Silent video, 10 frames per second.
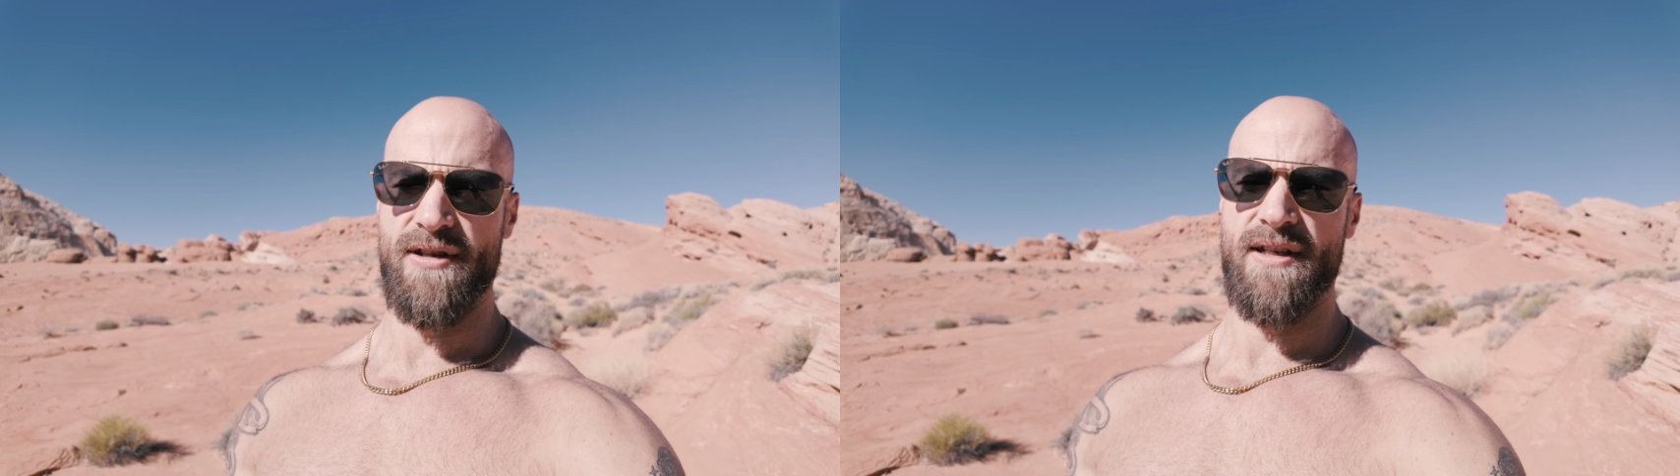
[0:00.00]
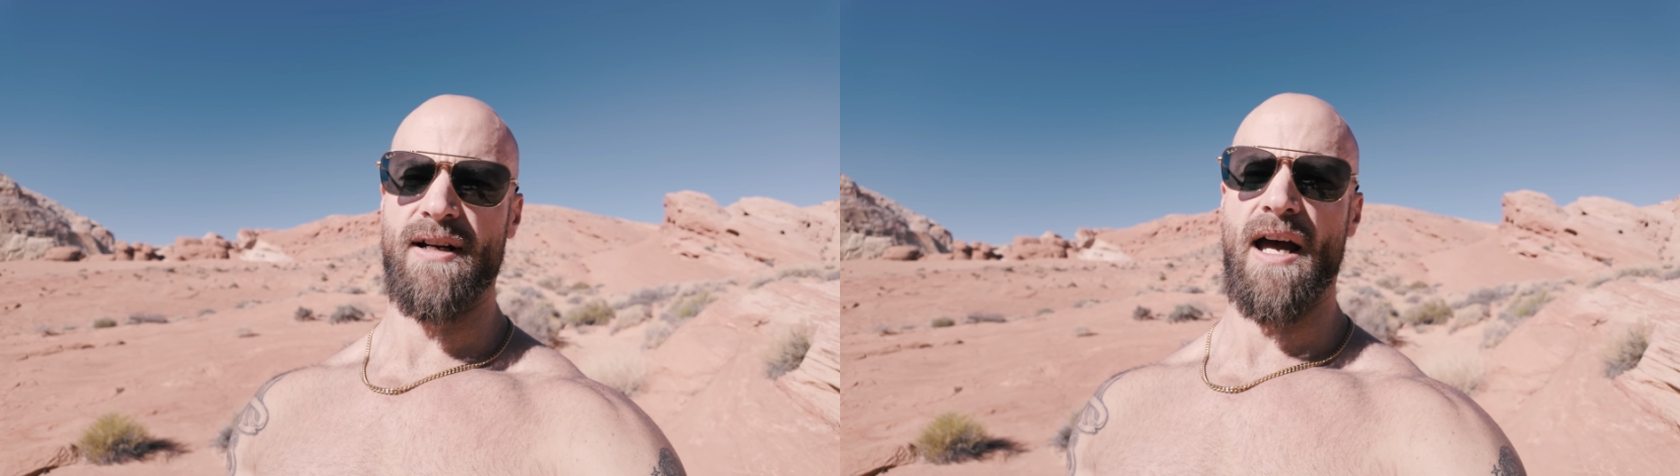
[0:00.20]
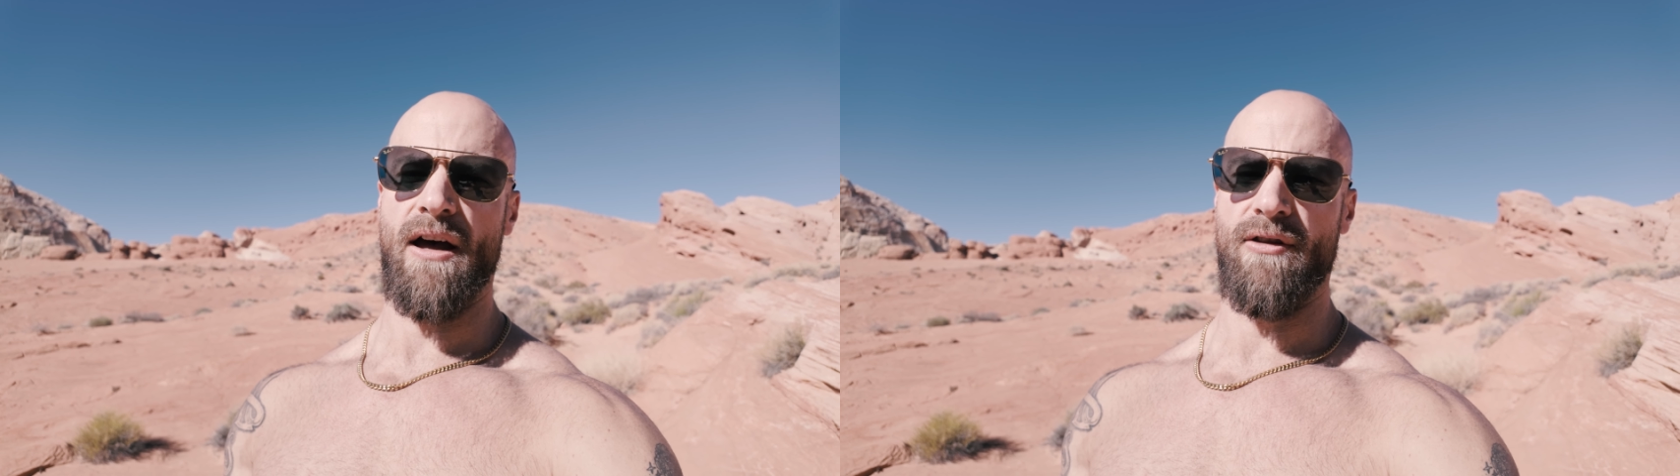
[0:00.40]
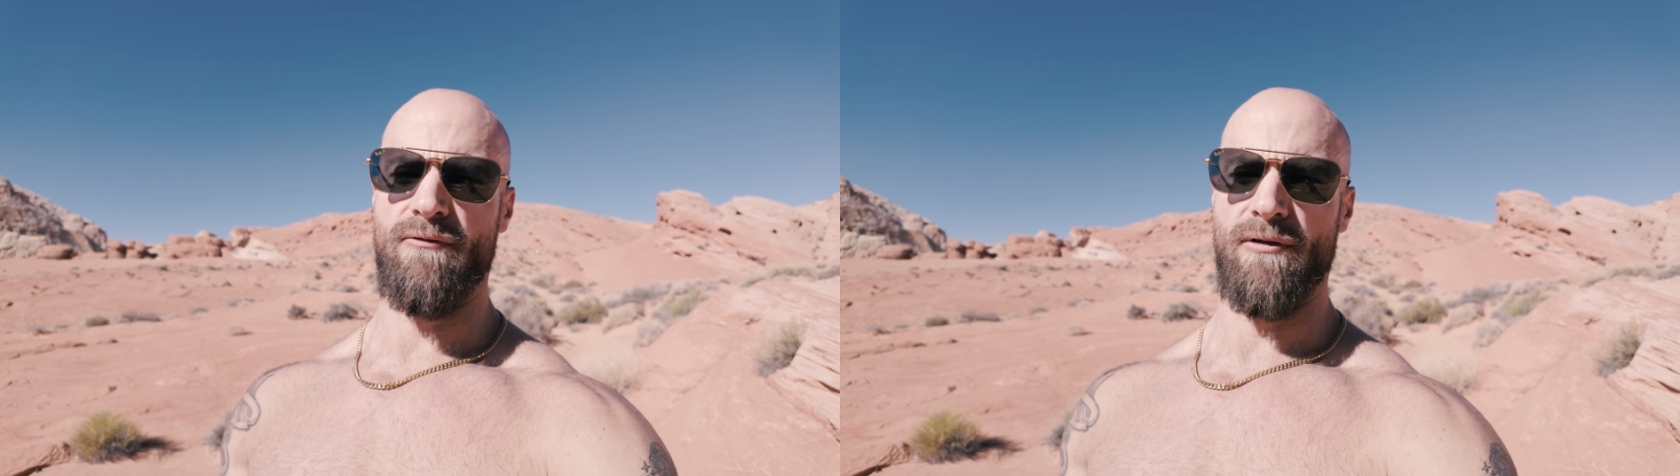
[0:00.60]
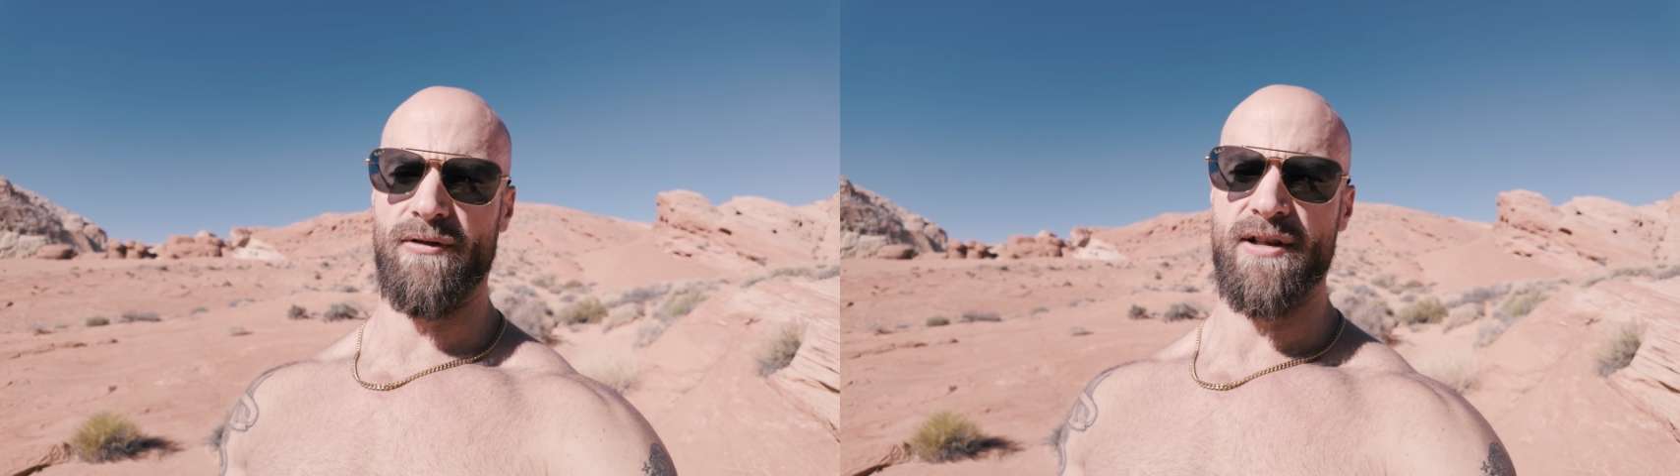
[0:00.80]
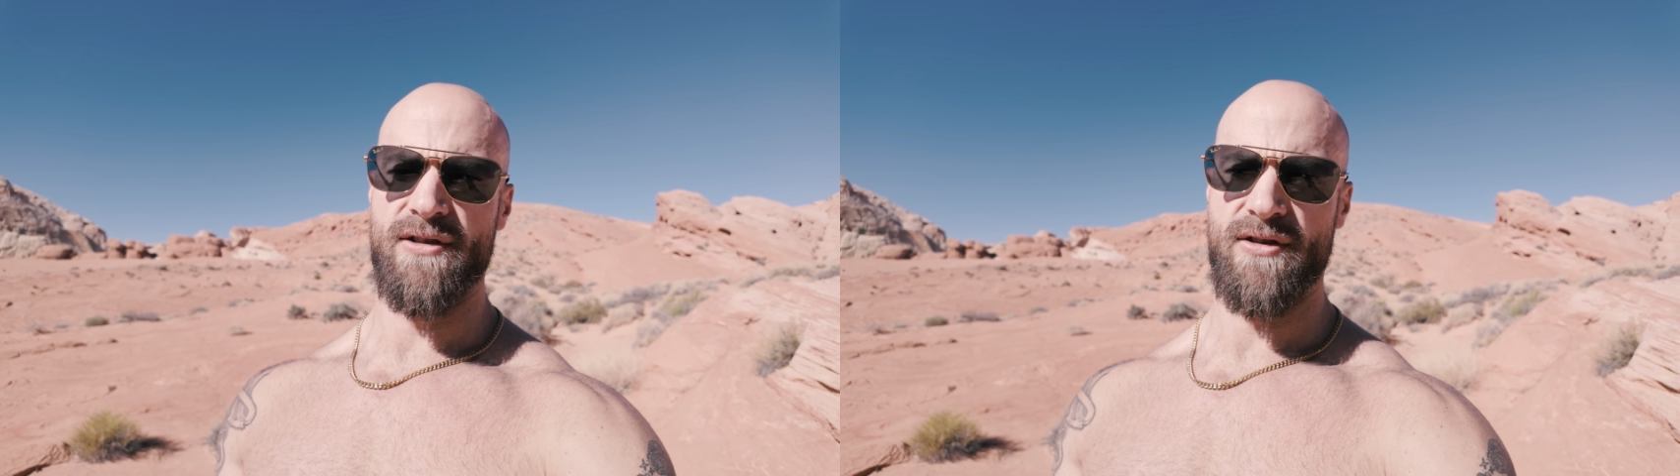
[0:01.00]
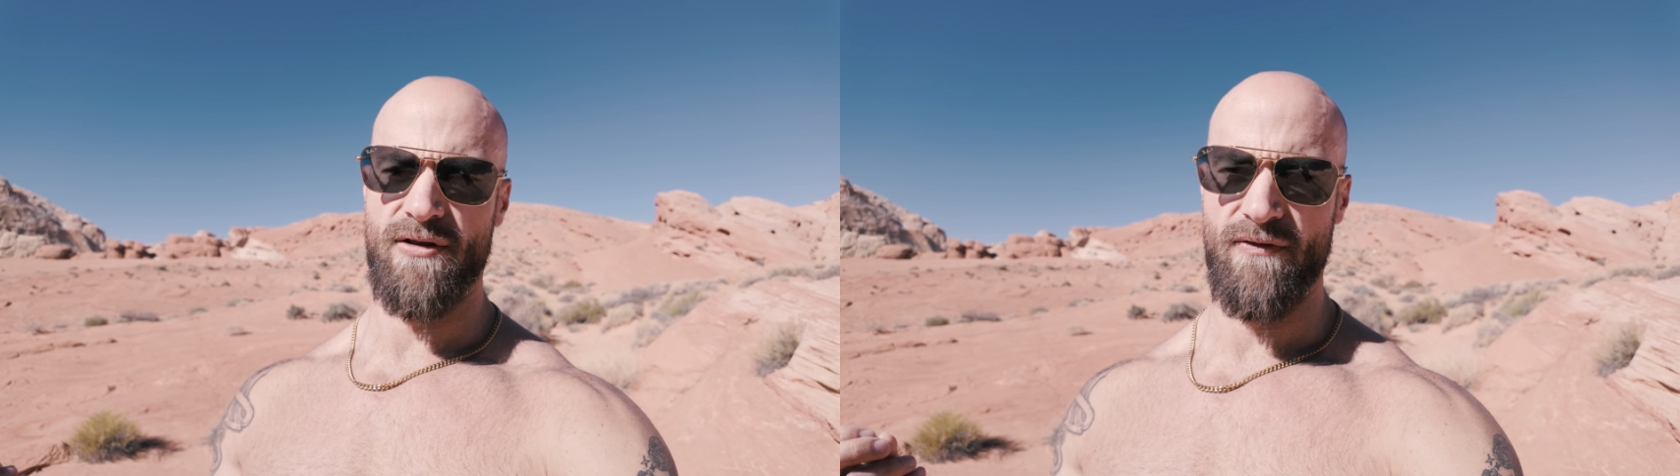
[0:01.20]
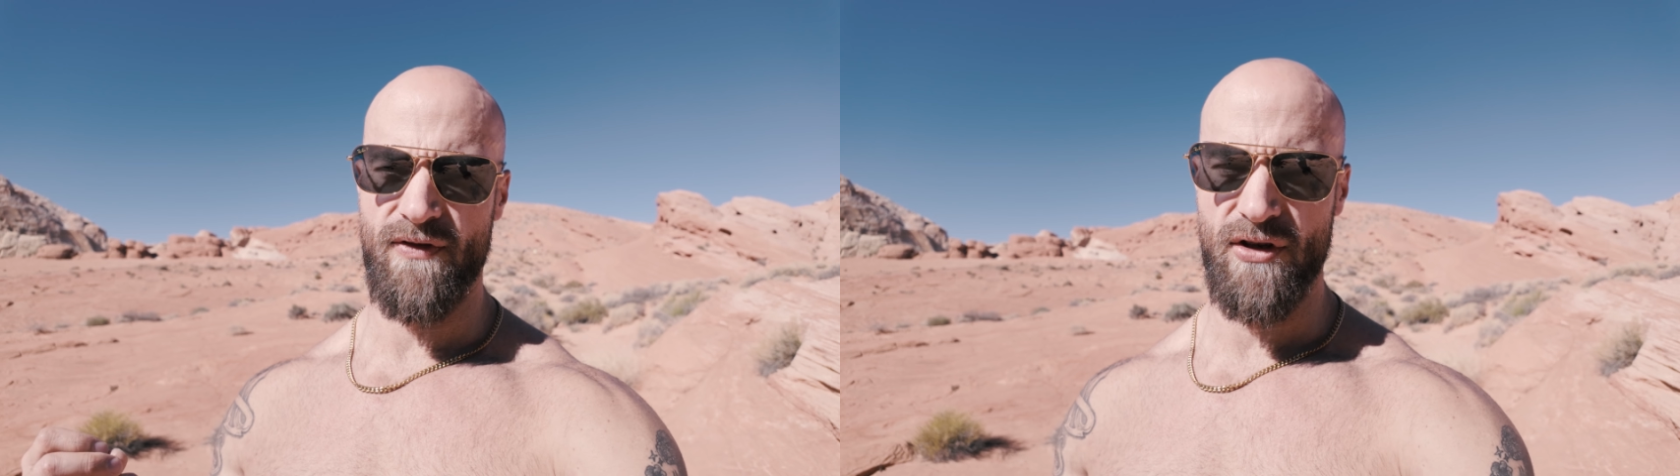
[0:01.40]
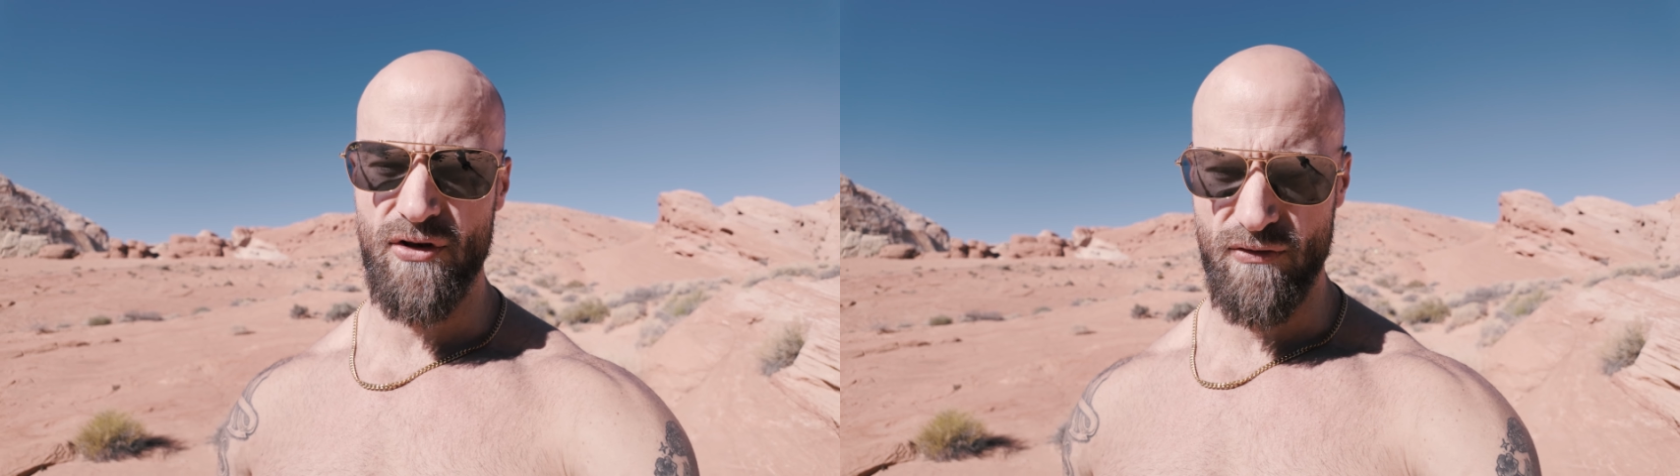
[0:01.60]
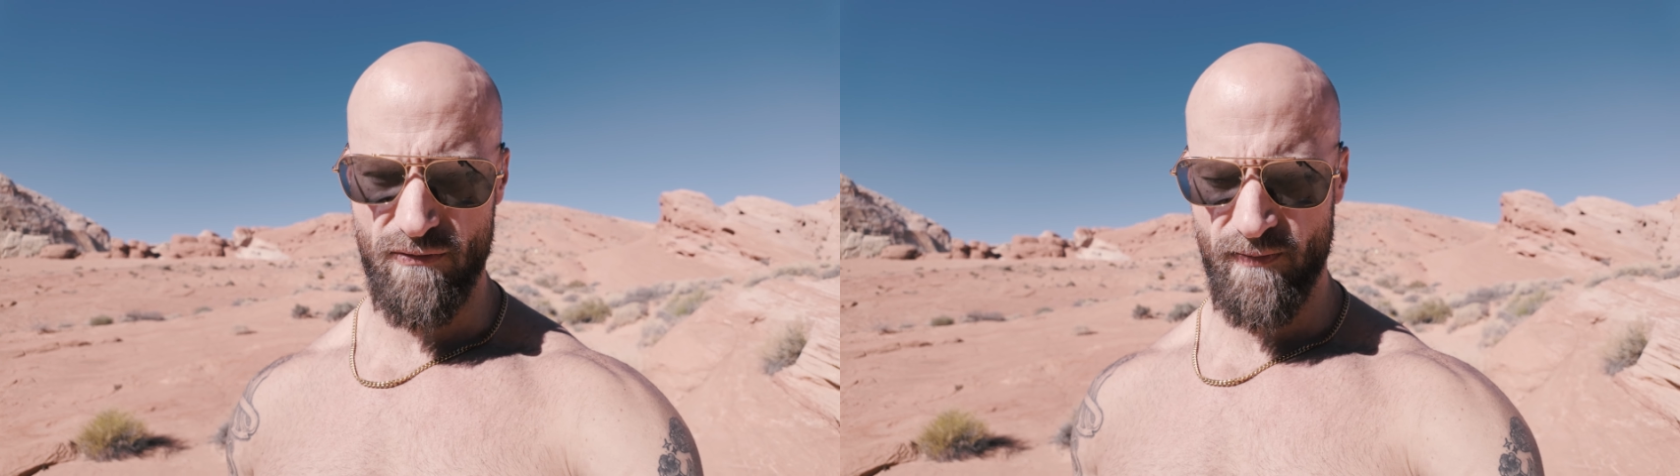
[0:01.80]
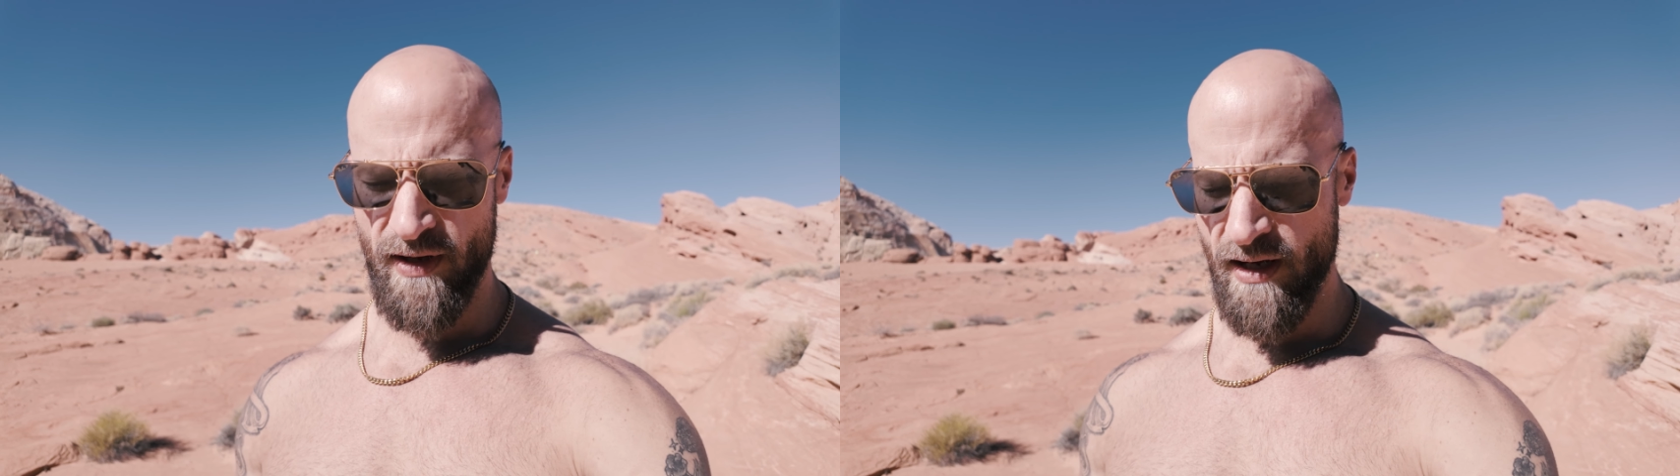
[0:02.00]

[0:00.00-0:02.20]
instead of how the world can serve you.